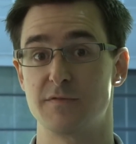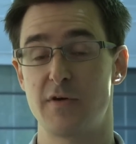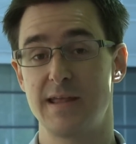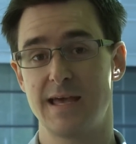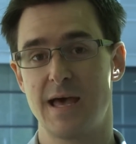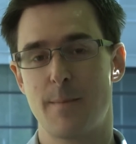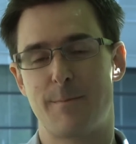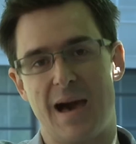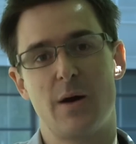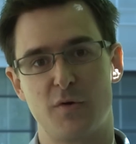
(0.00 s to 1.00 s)
The very
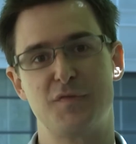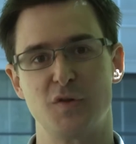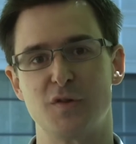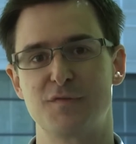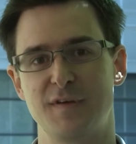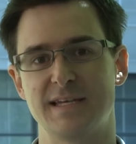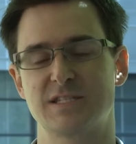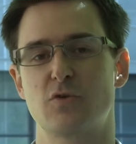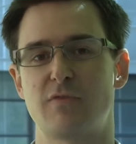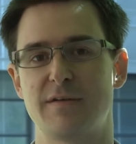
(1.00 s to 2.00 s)
powerful,
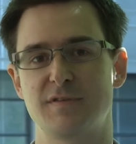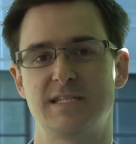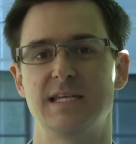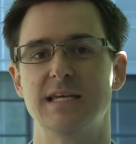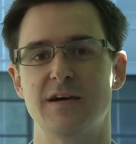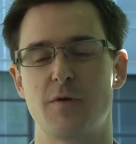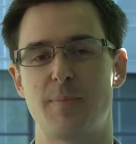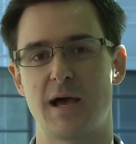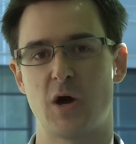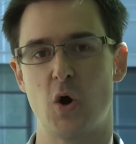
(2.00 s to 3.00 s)
fierce gravity of the
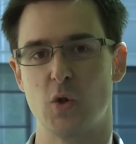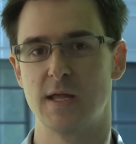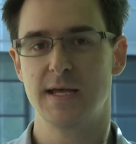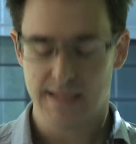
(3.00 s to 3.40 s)
black hole